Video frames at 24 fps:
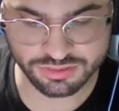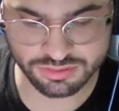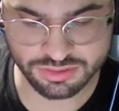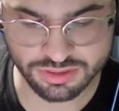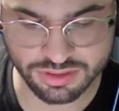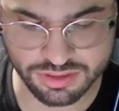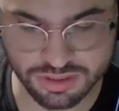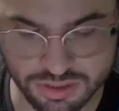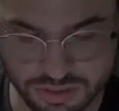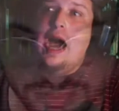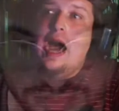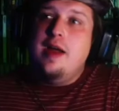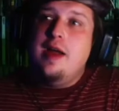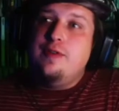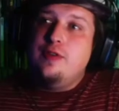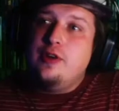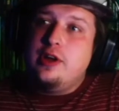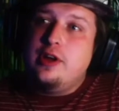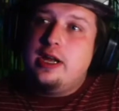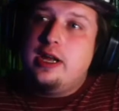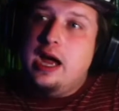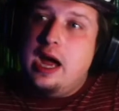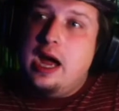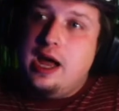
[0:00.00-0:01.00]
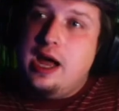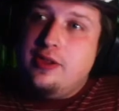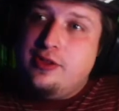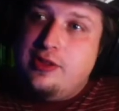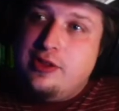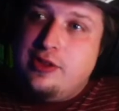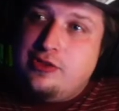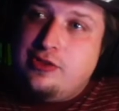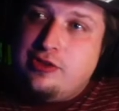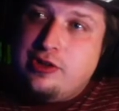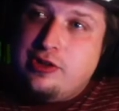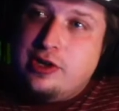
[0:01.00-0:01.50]
I forgot
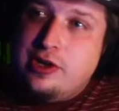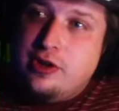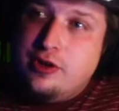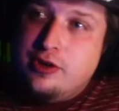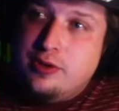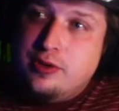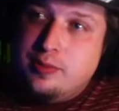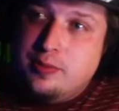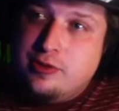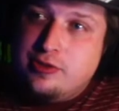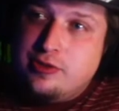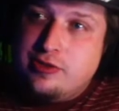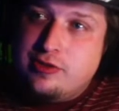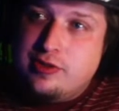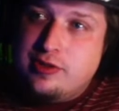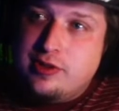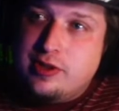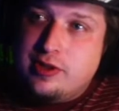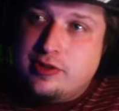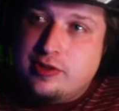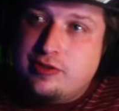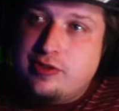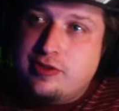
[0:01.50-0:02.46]
Leslie Odom was in this.